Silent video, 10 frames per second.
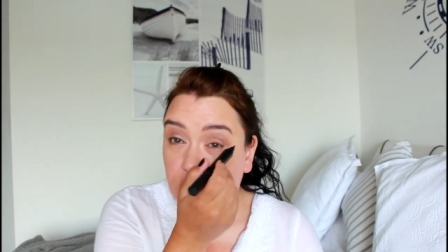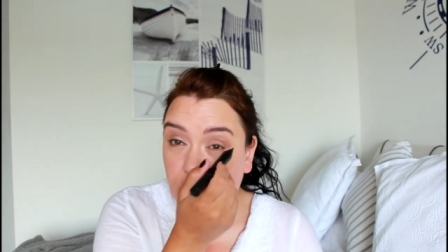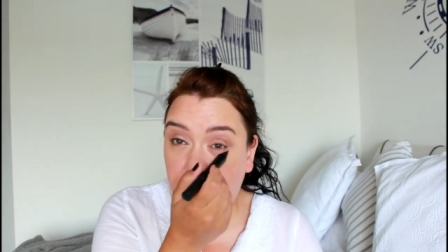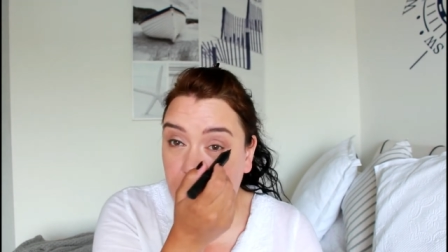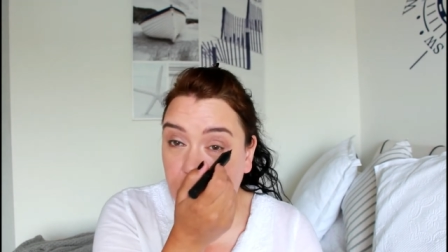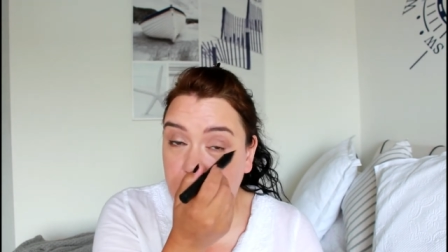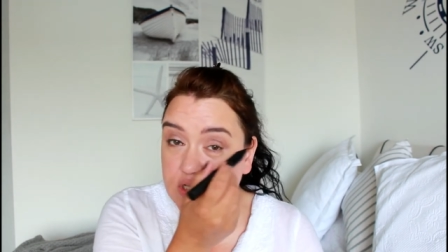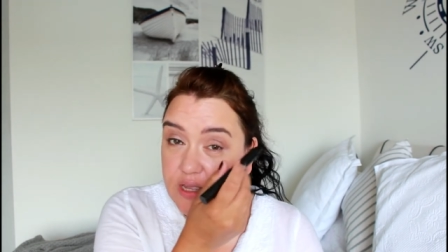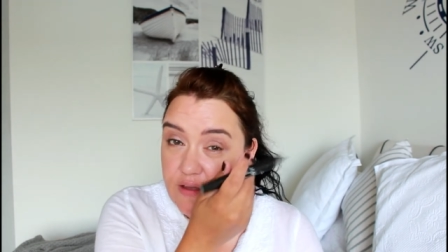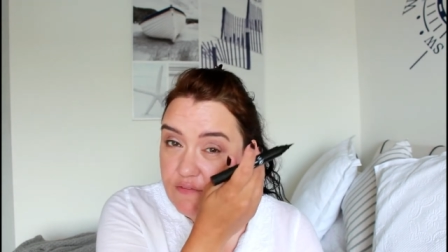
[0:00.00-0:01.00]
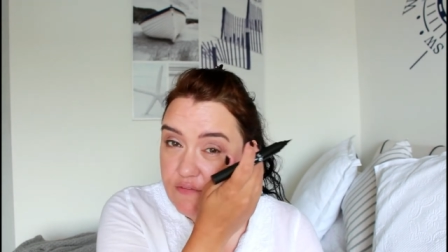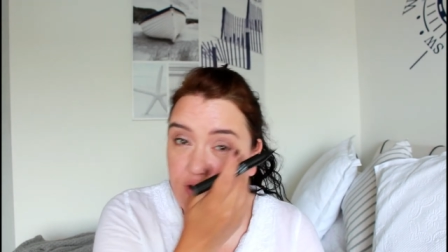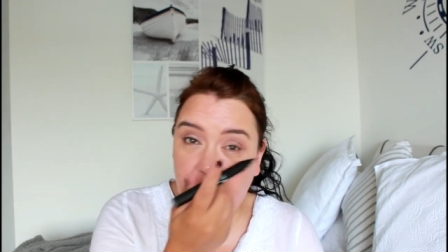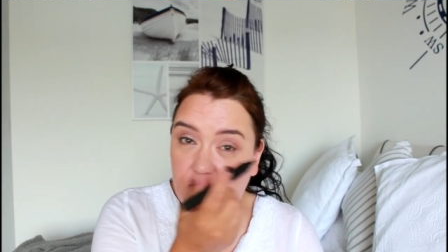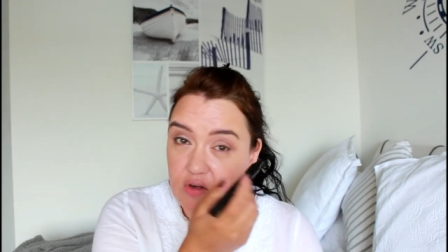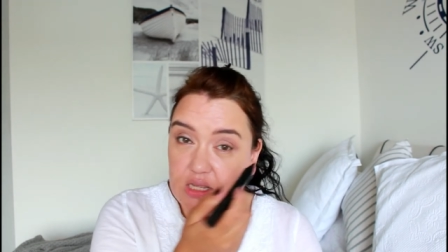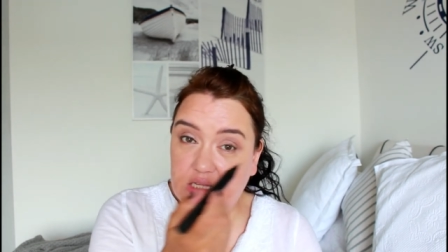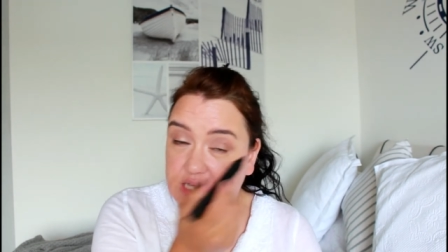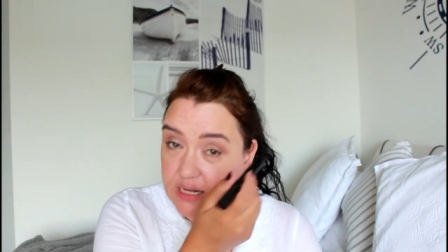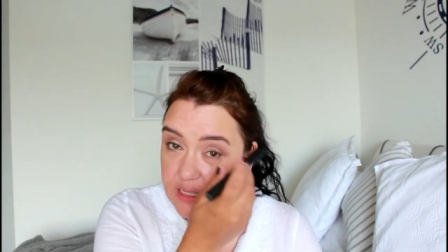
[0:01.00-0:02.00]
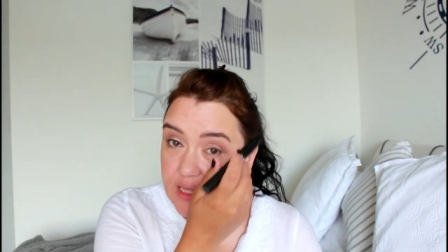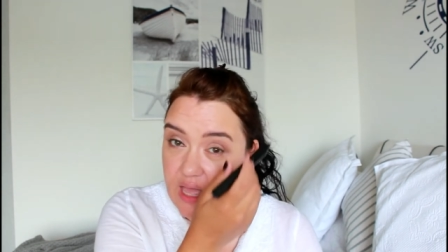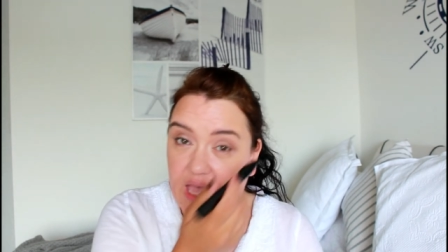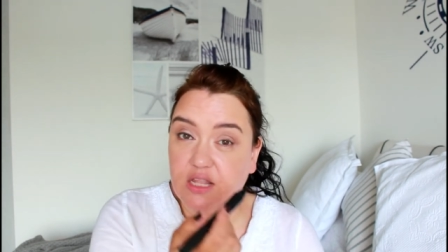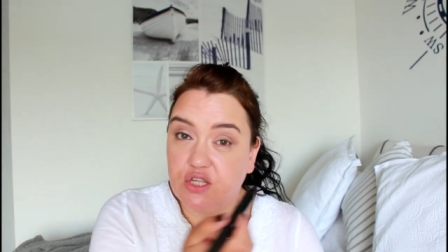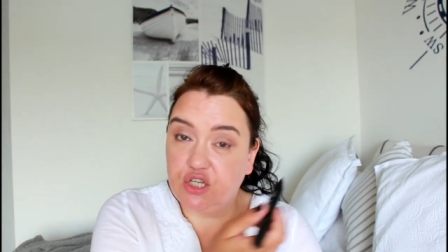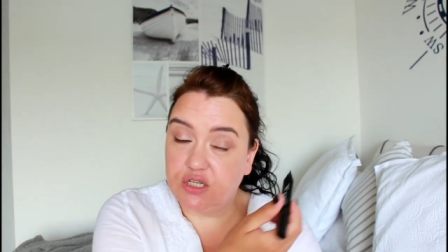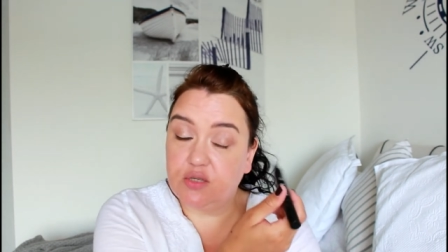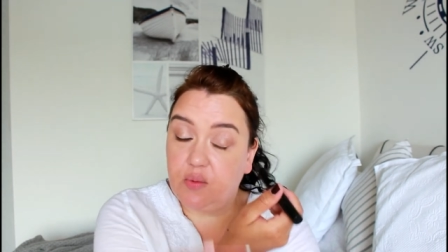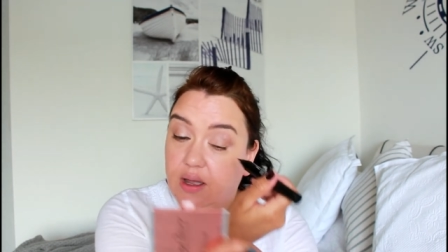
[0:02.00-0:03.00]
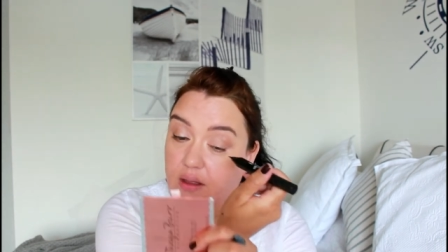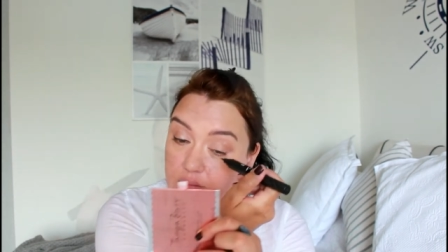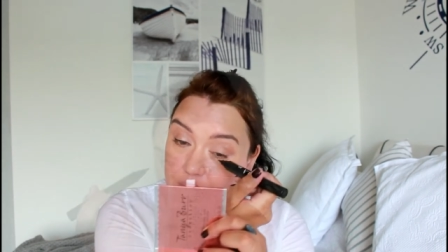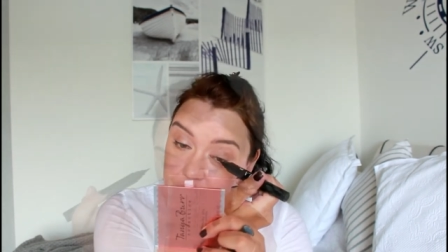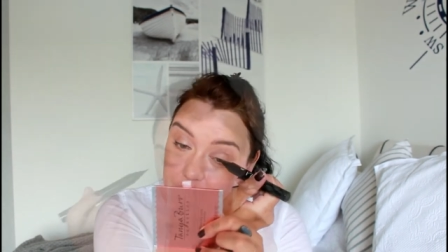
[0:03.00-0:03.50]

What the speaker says: but you can also get a very, very delicate edge as well.